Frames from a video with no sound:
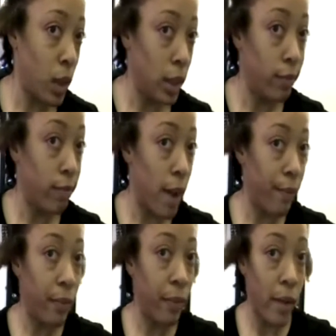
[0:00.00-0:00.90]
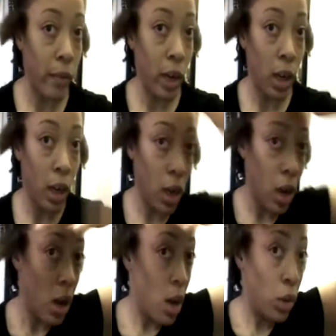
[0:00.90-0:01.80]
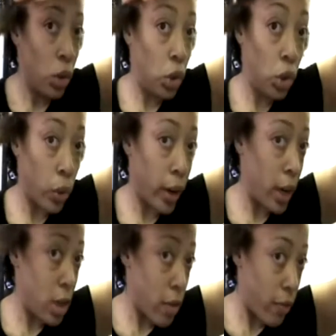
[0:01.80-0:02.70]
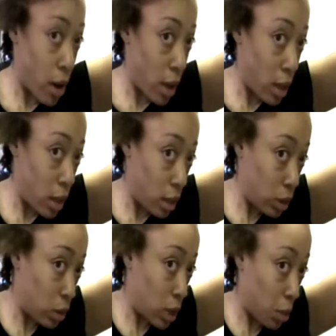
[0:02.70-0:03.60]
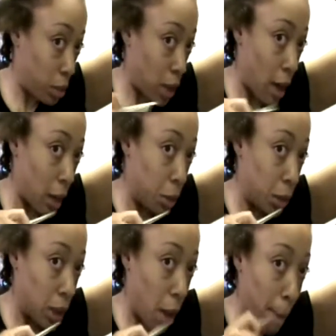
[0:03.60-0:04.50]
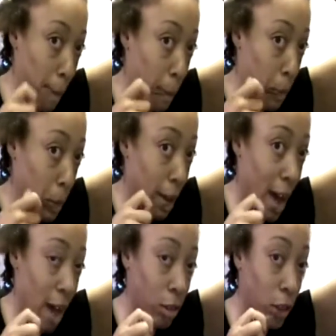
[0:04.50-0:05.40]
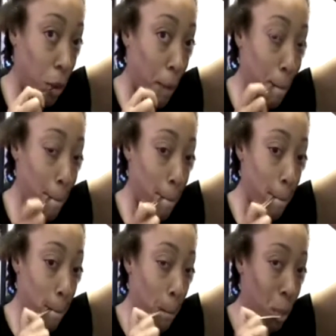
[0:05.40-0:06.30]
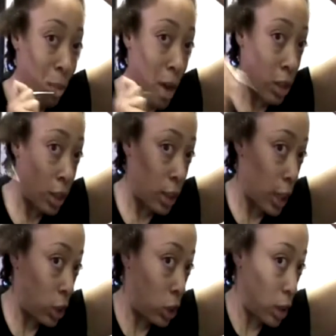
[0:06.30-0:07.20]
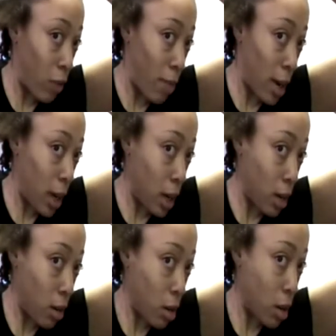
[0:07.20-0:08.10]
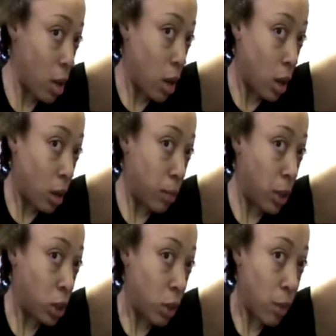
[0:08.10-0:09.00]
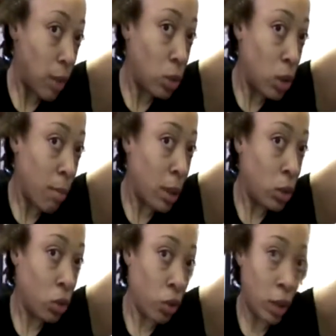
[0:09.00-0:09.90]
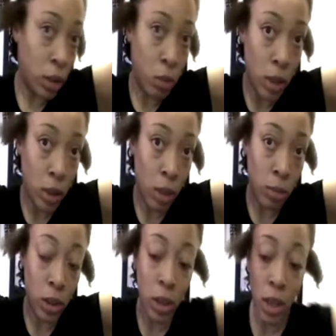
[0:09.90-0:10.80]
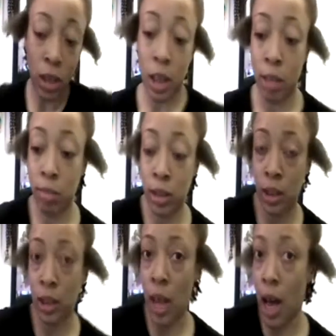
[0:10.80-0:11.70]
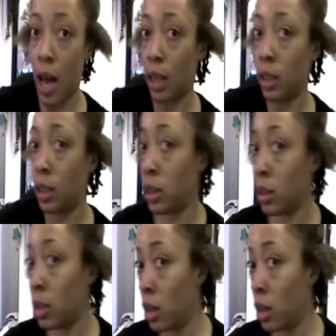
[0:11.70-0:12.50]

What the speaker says: it's very, very short in the front, so sometimes it gathers with other sections of my hair, especially when I'm doing my two-strand twist. So I'm just going to clip the sides